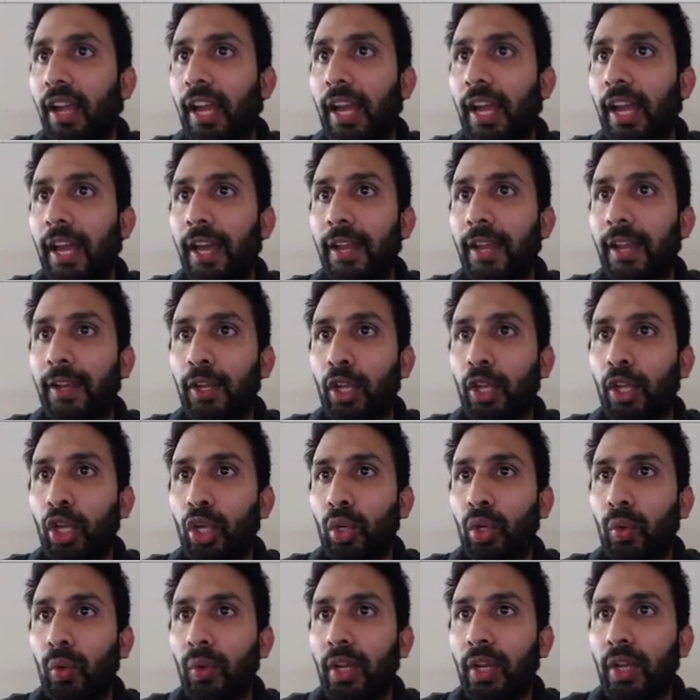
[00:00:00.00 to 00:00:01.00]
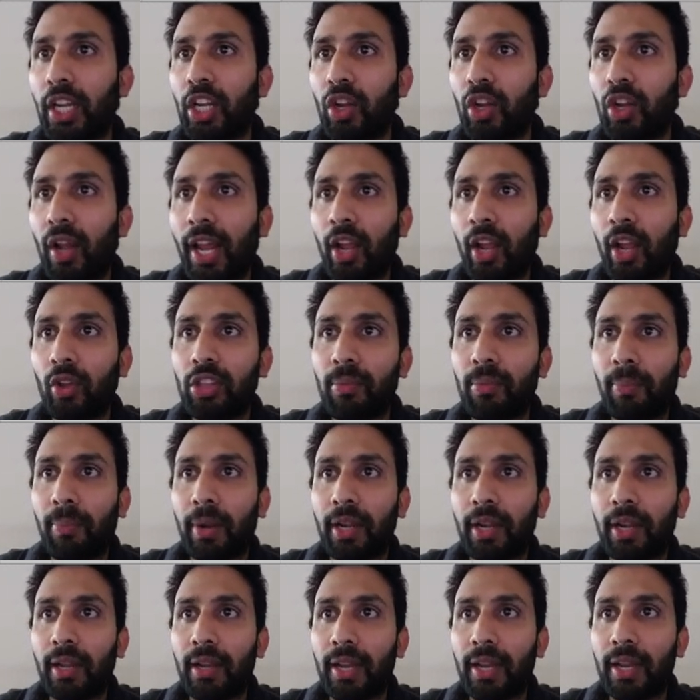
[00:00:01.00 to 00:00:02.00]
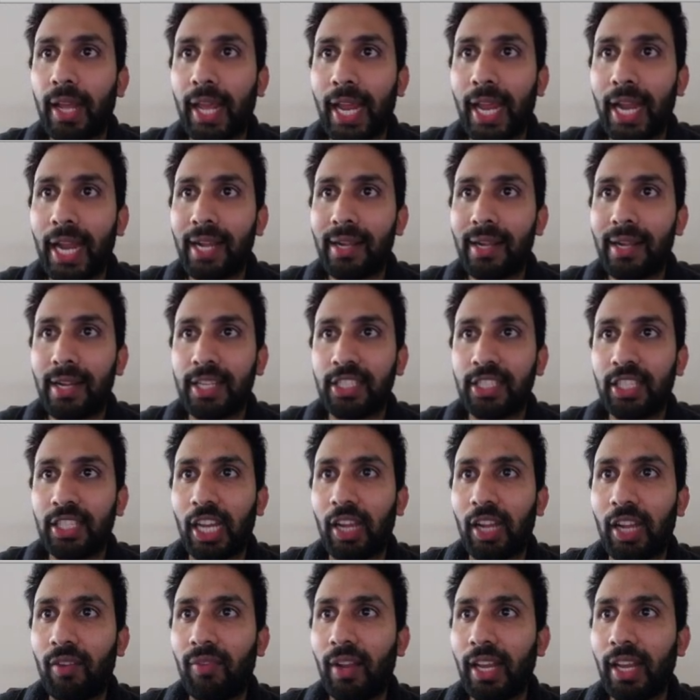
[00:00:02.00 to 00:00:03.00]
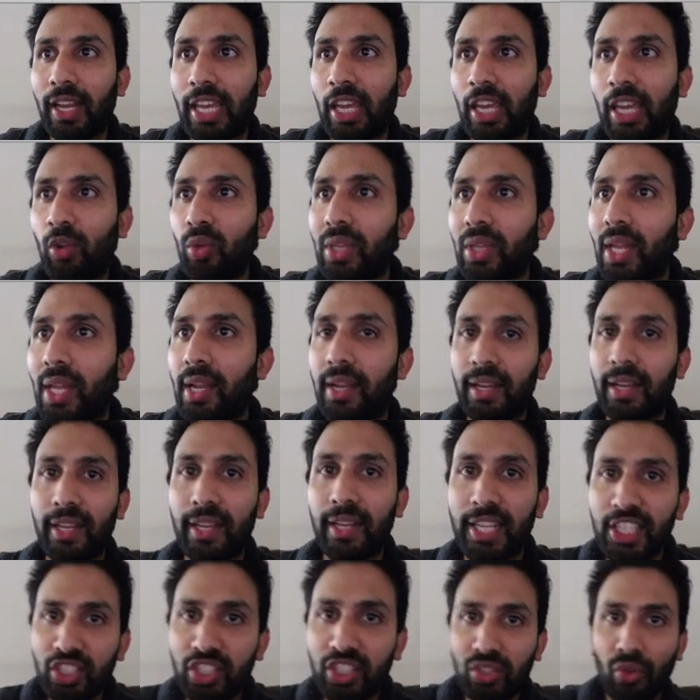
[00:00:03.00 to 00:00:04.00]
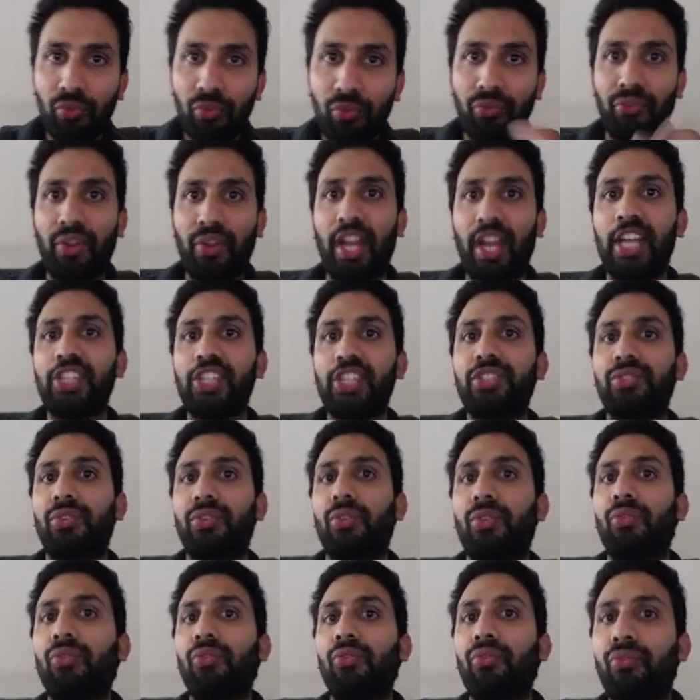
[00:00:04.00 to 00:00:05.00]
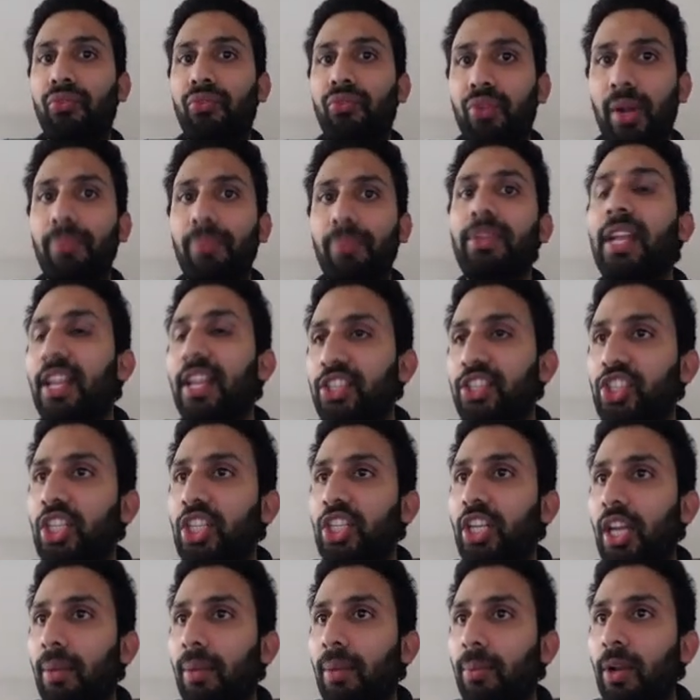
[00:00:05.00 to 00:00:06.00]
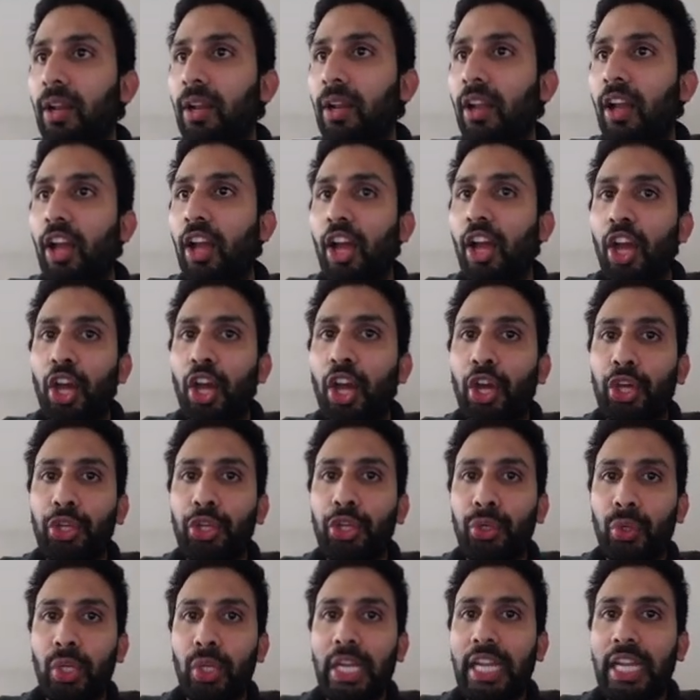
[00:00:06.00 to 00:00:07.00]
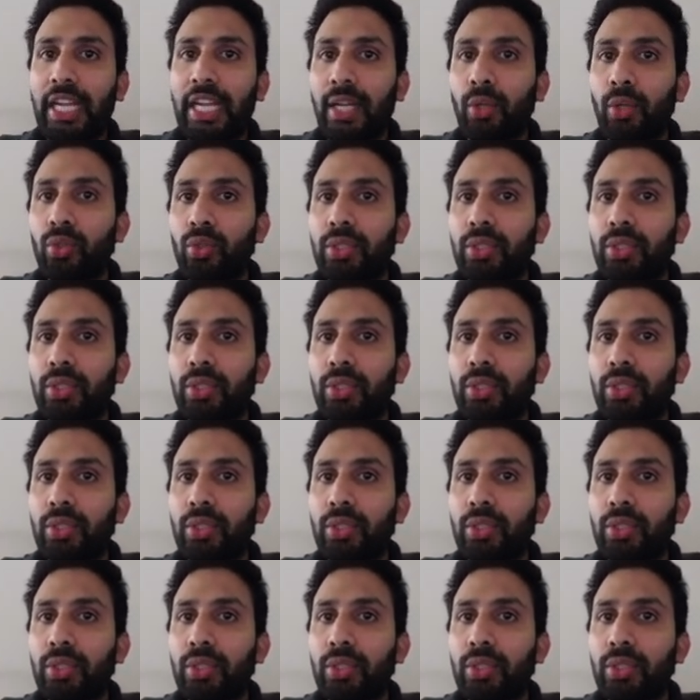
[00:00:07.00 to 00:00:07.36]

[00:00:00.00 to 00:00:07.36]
And you need to click on the button get list. It will give the list of fields from the ledger table. You need to